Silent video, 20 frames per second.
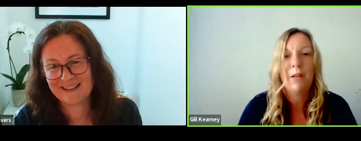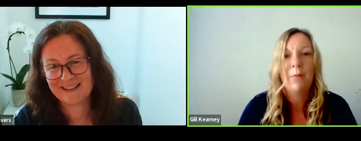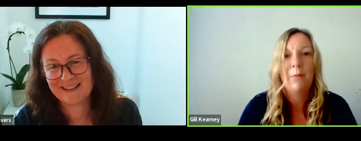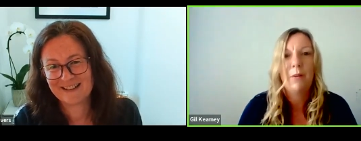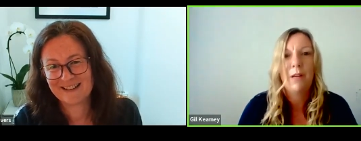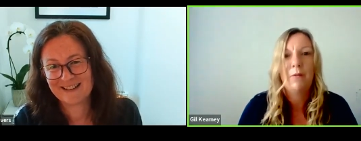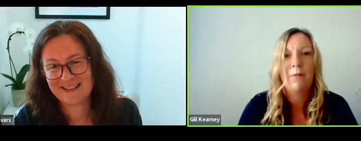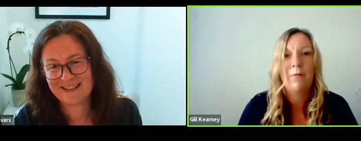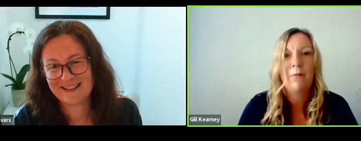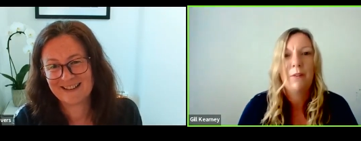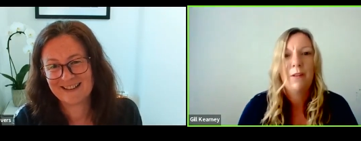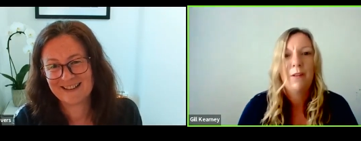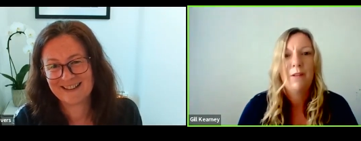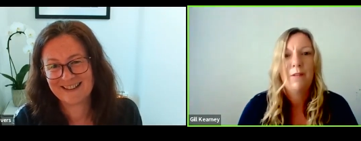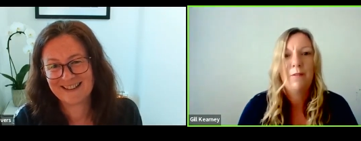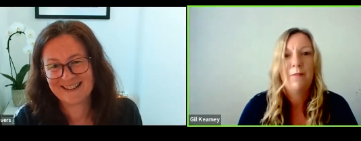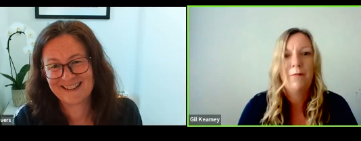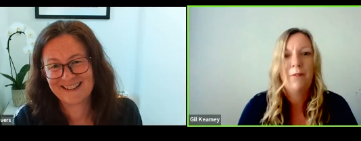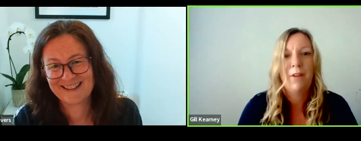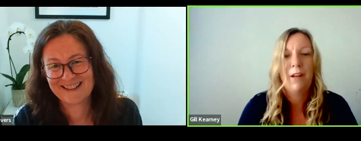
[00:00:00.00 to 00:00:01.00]
Speaker 1: you know when I
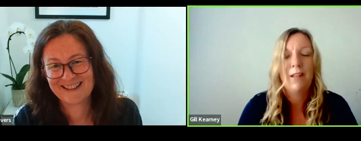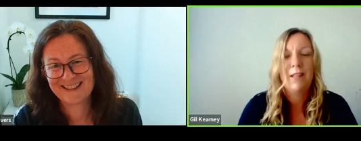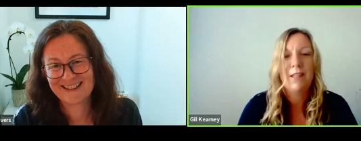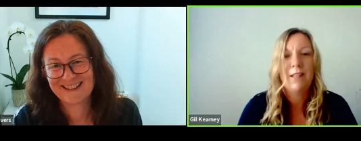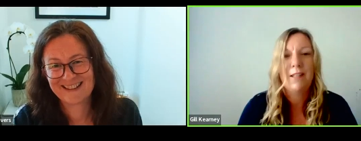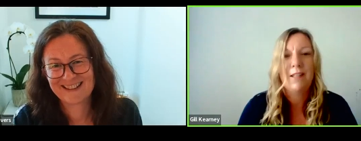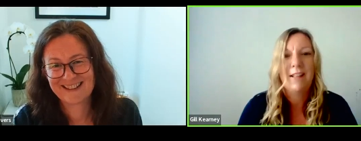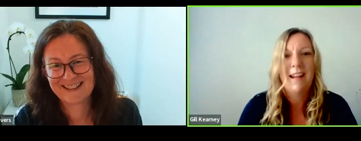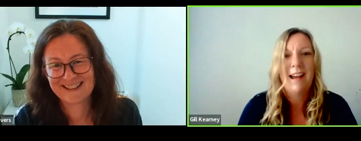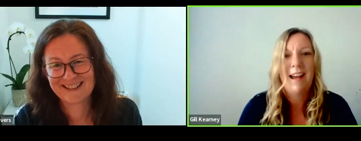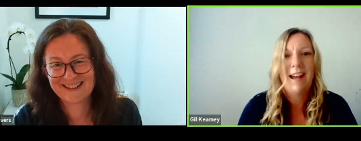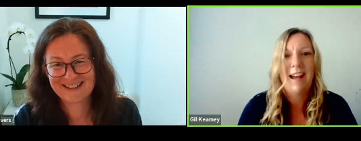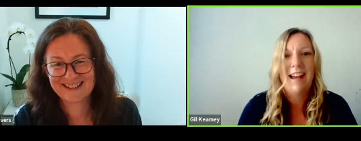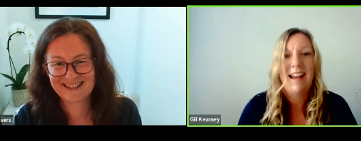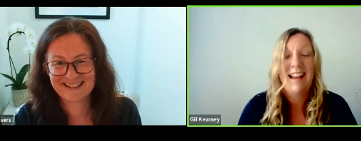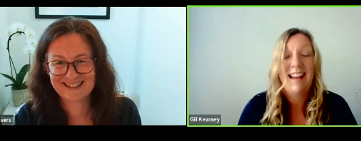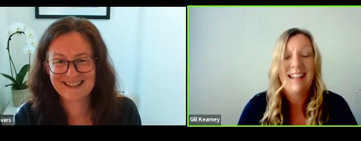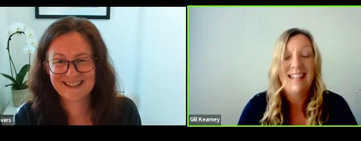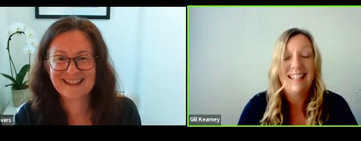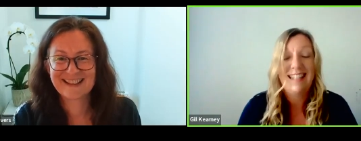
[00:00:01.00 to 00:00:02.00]
first uh,
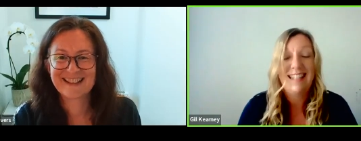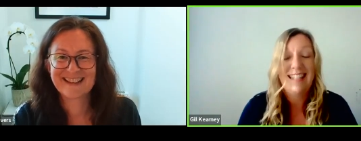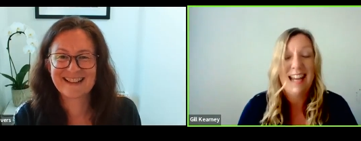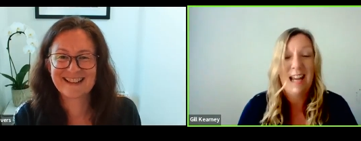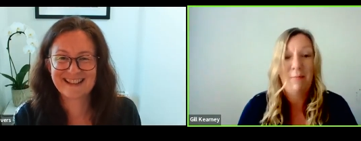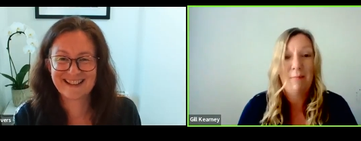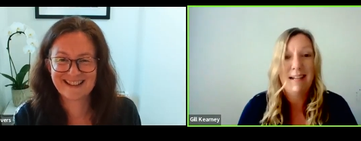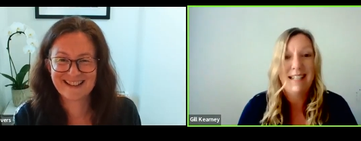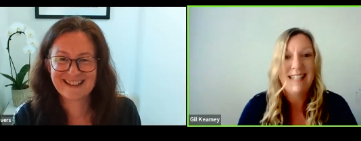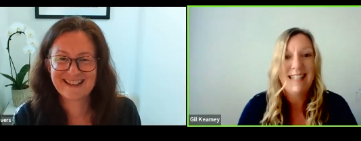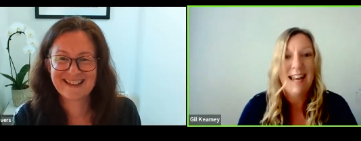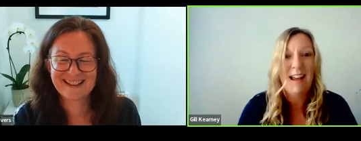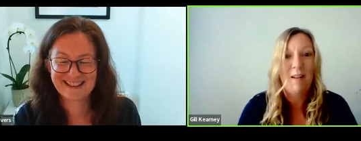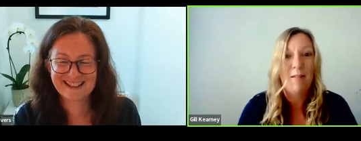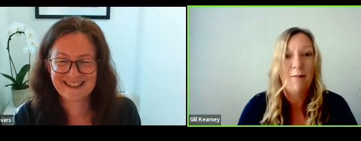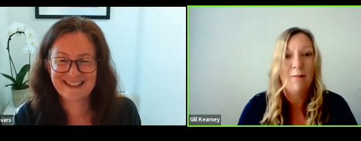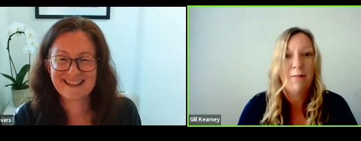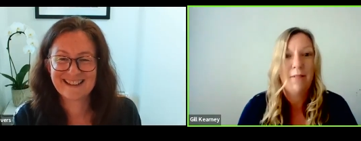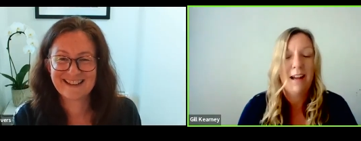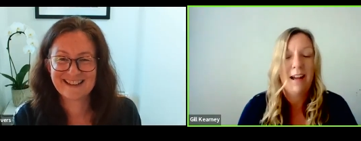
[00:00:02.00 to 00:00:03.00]
had a scare
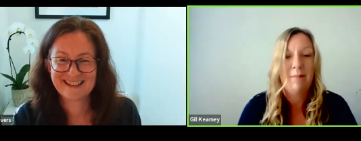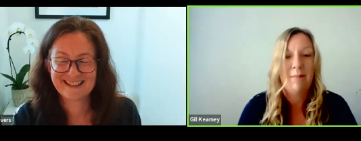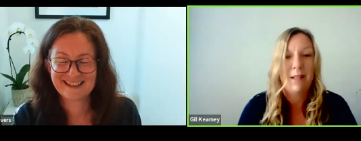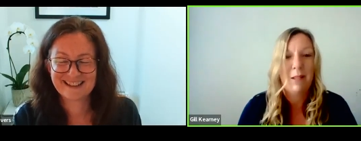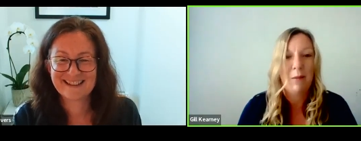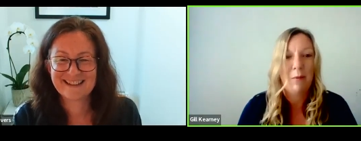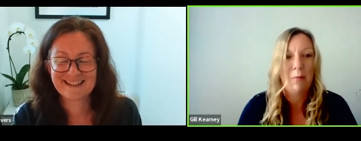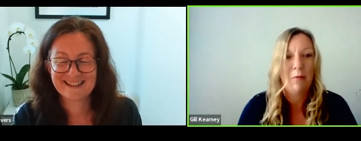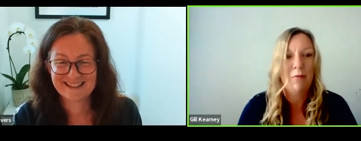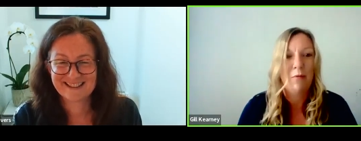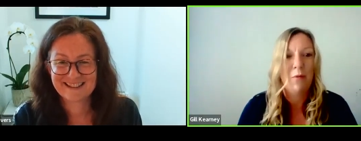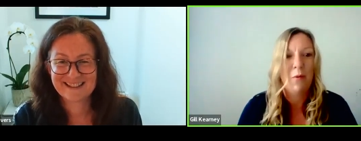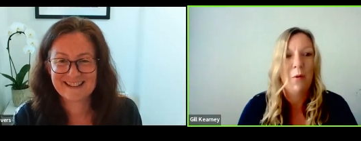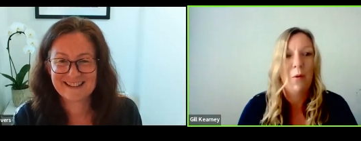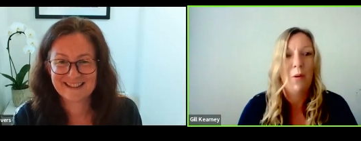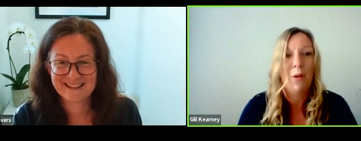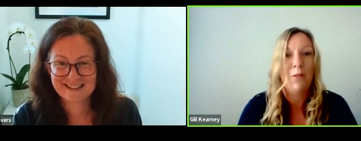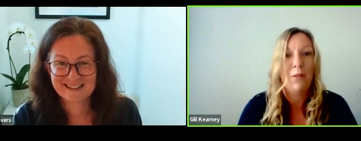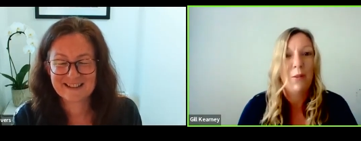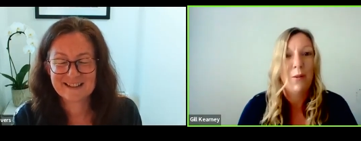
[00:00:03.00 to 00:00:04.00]
myself. Um, this was
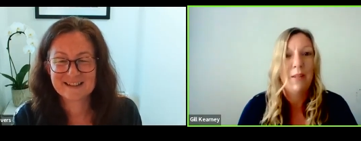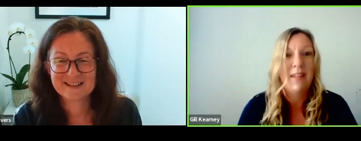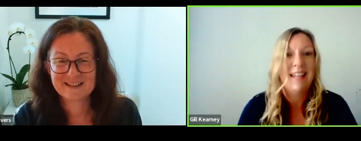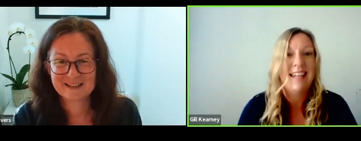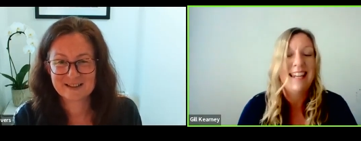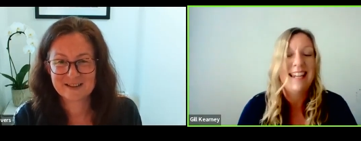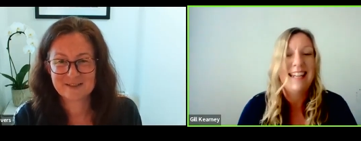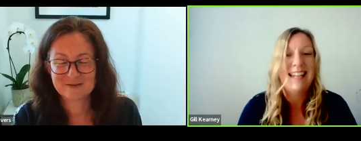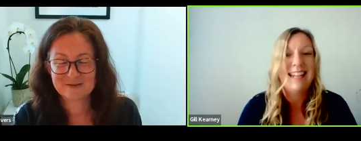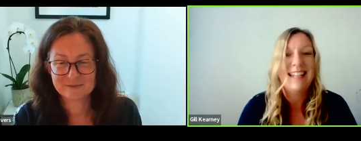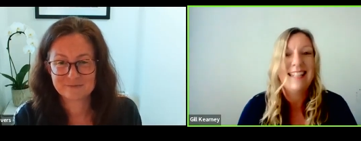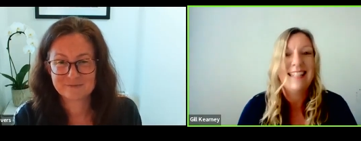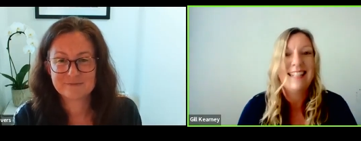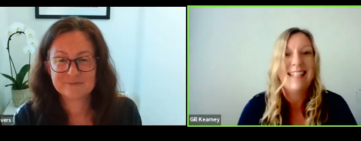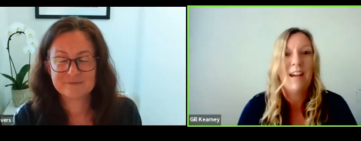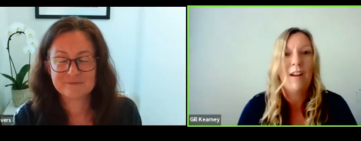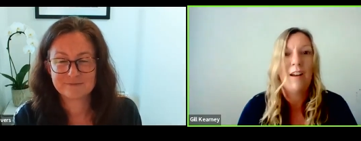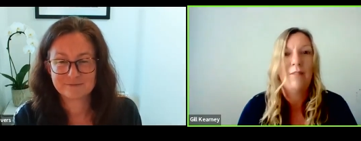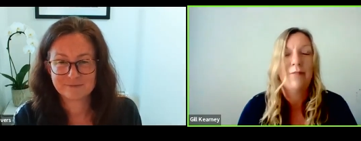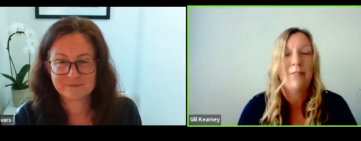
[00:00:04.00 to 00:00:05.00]
before kind of doing the helix
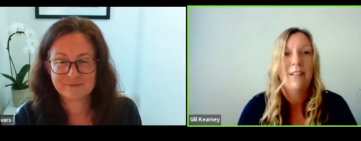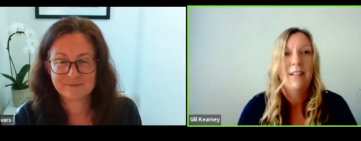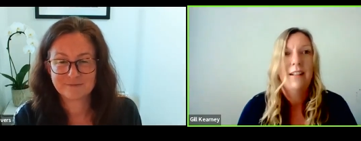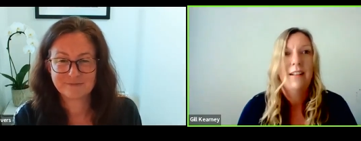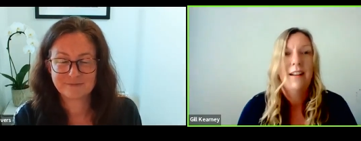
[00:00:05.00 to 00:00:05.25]
stuff.